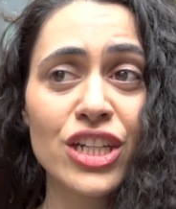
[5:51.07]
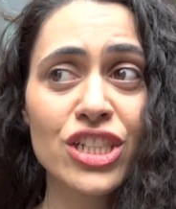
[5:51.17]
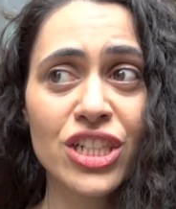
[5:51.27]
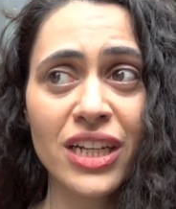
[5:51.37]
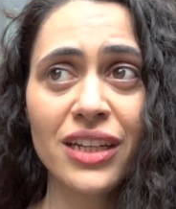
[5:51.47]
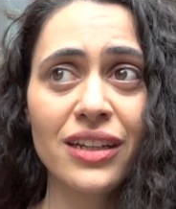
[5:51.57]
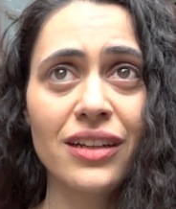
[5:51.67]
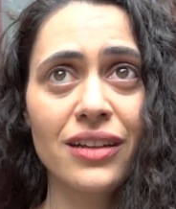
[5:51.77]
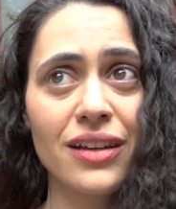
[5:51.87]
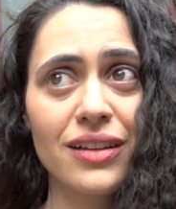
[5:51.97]
She
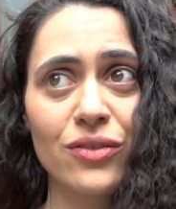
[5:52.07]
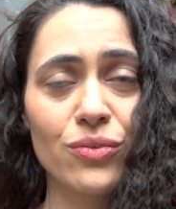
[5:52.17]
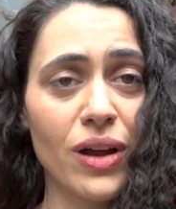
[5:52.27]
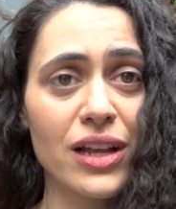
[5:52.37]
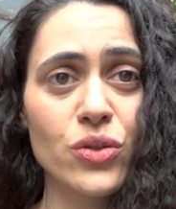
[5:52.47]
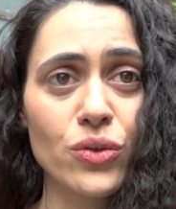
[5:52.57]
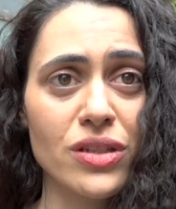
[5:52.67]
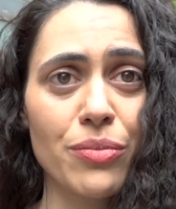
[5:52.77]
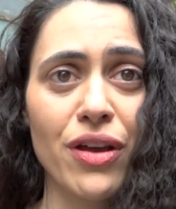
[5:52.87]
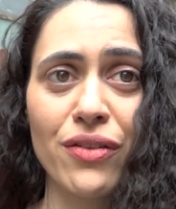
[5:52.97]
adores
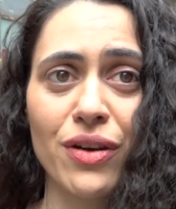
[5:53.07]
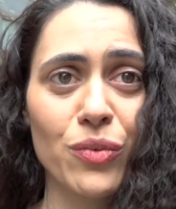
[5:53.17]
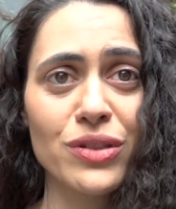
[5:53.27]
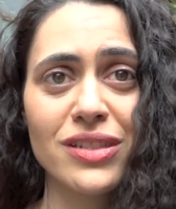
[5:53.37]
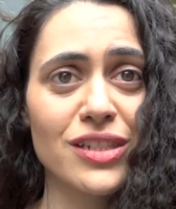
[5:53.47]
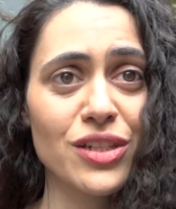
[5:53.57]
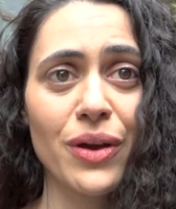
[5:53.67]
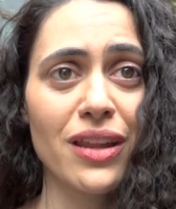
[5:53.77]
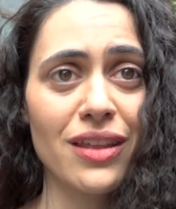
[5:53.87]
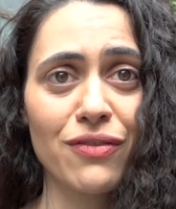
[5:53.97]
her brother and wants to do
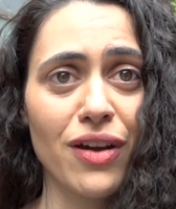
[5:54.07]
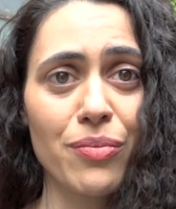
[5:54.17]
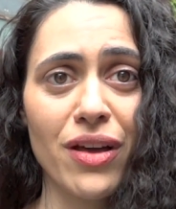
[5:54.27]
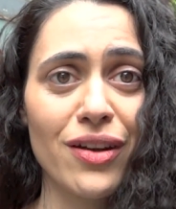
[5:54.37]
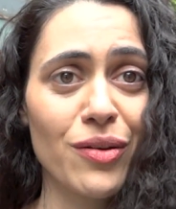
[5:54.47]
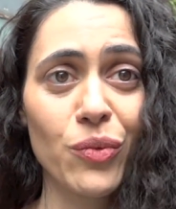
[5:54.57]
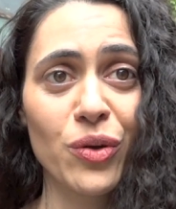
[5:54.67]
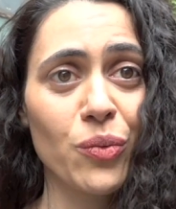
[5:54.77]
anything for her brother and